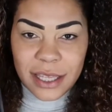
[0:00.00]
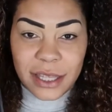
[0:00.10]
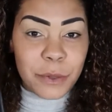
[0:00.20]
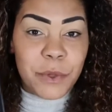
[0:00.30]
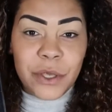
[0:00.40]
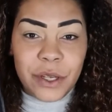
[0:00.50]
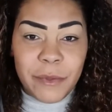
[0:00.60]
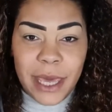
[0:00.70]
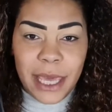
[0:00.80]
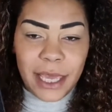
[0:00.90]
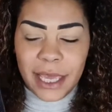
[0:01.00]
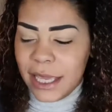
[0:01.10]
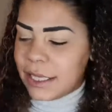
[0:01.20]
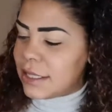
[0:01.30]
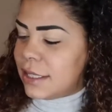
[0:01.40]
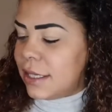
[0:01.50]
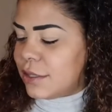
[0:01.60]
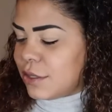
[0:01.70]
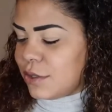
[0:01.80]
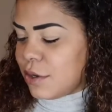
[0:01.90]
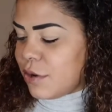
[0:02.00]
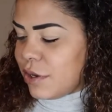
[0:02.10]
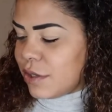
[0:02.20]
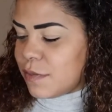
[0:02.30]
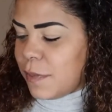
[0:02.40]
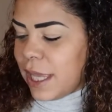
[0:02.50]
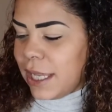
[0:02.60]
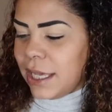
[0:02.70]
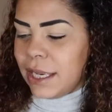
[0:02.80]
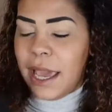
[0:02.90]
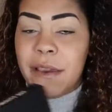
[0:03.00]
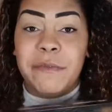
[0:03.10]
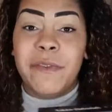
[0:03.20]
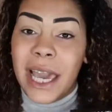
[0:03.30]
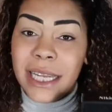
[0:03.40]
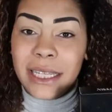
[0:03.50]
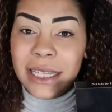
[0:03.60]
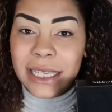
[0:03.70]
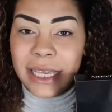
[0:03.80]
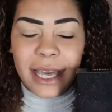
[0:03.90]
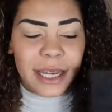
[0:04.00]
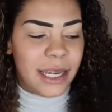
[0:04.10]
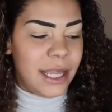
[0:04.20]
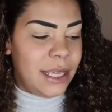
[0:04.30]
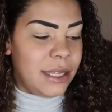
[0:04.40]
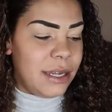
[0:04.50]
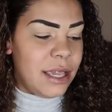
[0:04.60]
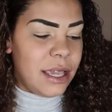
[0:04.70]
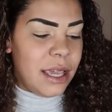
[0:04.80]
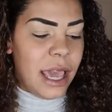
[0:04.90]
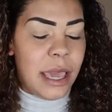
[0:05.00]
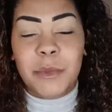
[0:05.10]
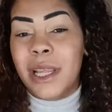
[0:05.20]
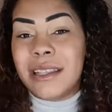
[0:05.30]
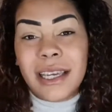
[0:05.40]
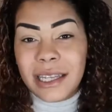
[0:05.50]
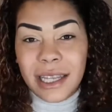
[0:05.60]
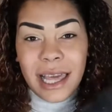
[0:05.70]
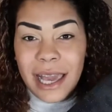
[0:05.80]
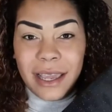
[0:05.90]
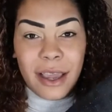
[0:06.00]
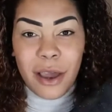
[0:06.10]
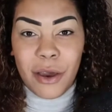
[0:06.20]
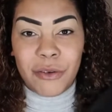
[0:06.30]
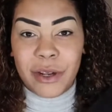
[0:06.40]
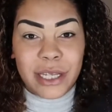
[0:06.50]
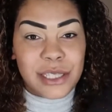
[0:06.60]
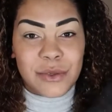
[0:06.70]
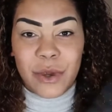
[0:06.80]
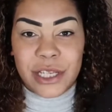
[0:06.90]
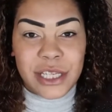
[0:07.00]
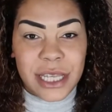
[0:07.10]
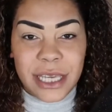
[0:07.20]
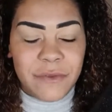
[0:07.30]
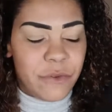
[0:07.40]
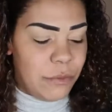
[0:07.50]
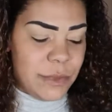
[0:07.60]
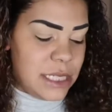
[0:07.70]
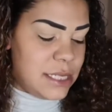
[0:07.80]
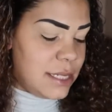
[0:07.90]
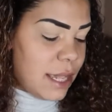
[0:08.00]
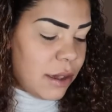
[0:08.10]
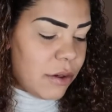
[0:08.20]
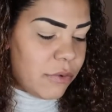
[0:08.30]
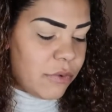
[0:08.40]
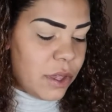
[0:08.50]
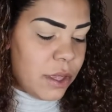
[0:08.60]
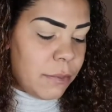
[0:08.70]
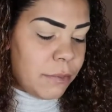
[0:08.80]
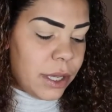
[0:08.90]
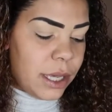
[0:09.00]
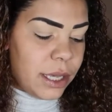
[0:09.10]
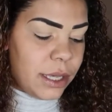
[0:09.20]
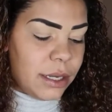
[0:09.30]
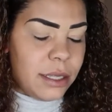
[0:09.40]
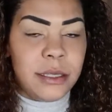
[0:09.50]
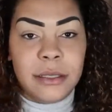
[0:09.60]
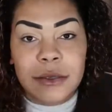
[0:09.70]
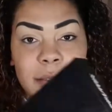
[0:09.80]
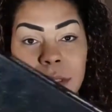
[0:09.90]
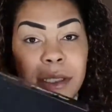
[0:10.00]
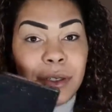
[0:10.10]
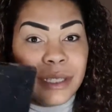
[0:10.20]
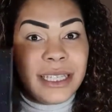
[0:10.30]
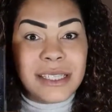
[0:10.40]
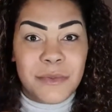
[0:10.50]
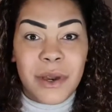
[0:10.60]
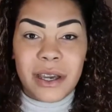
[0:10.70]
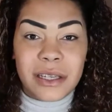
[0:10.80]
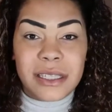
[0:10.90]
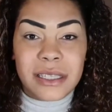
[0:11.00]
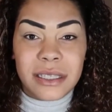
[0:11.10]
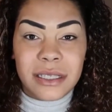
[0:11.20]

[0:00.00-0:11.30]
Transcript: The BEAUTYBAY X NIKKIE Tutorials palette. I finally got it in. I'm not gonna lie, I already swatched it for myself. But look at this box.